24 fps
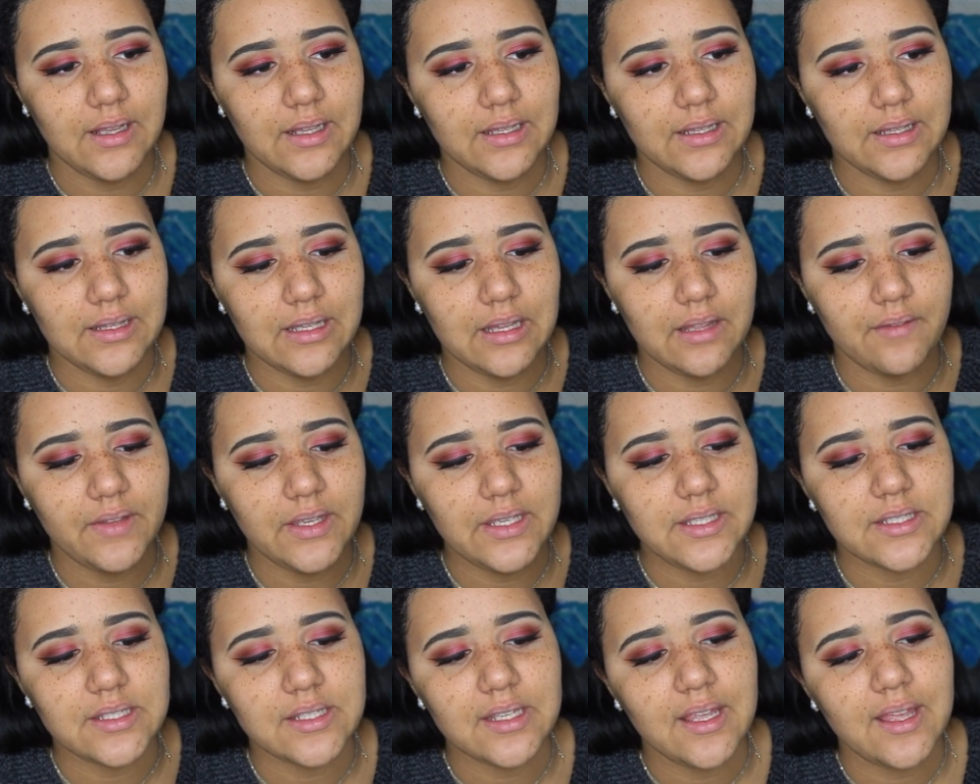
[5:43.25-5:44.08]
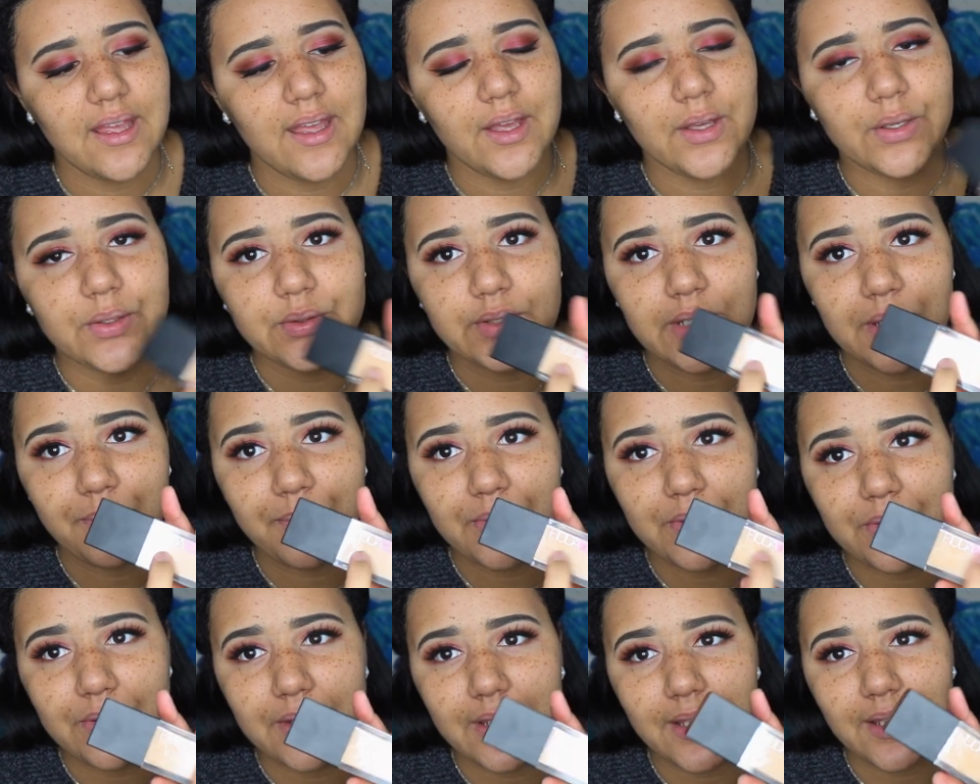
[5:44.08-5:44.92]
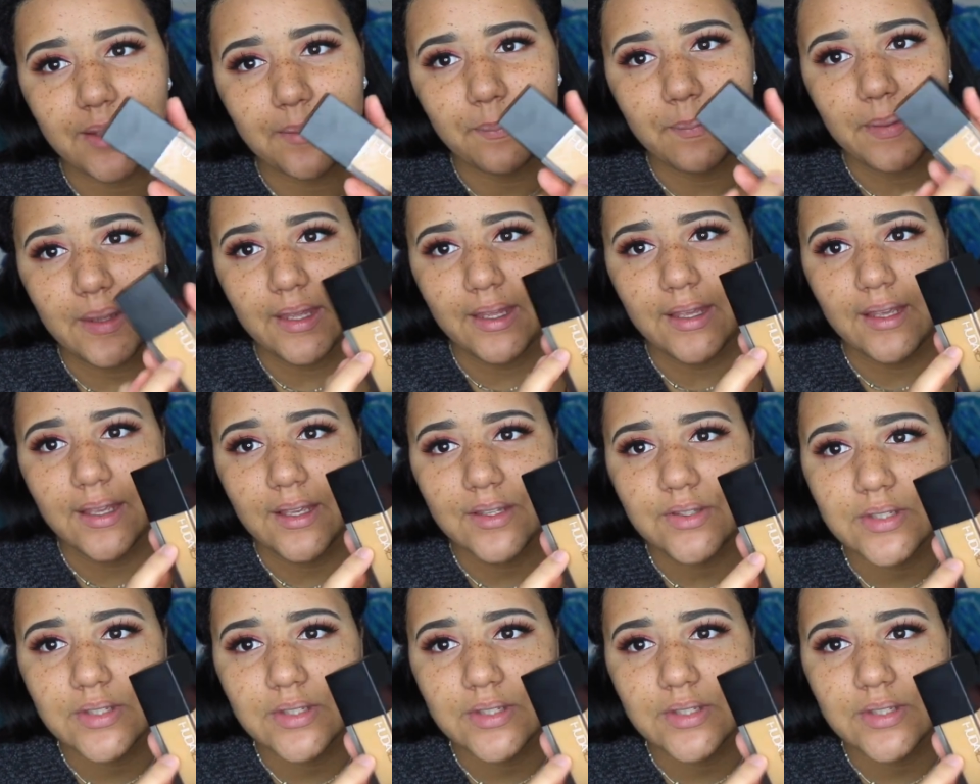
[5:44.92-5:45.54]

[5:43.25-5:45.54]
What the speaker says: Love it. Huda Beauty in pink,